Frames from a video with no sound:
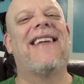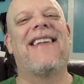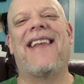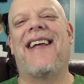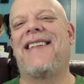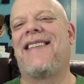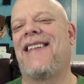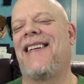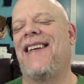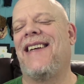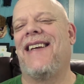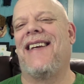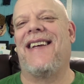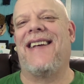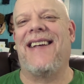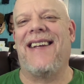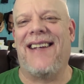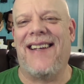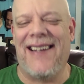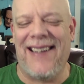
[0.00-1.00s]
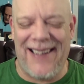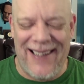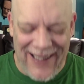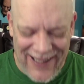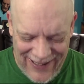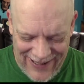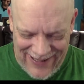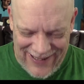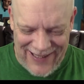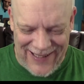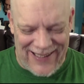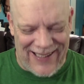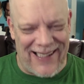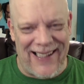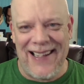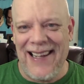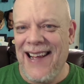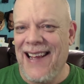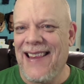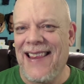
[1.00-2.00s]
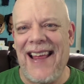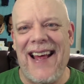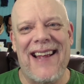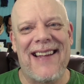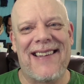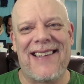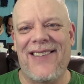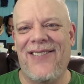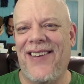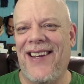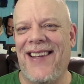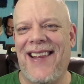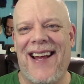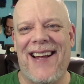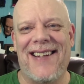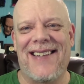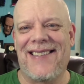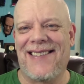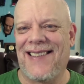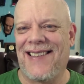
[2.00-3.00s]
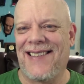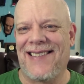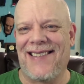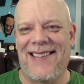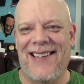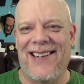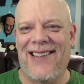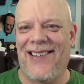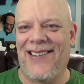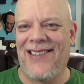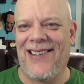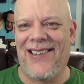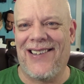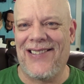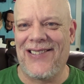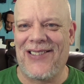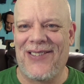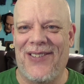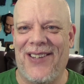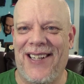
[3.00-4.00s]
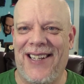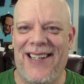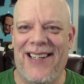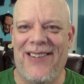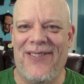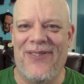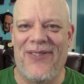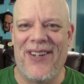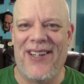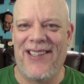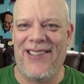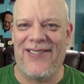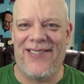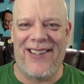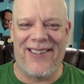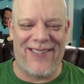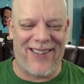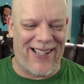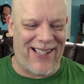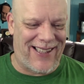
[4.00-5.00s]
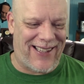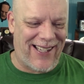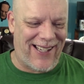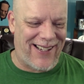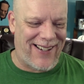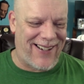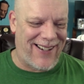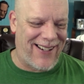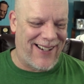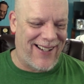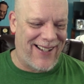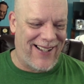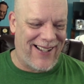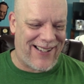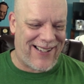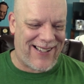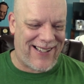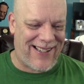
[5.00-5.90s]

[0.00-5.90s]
That's see, that to me, that is just the ultimate in villainry right there.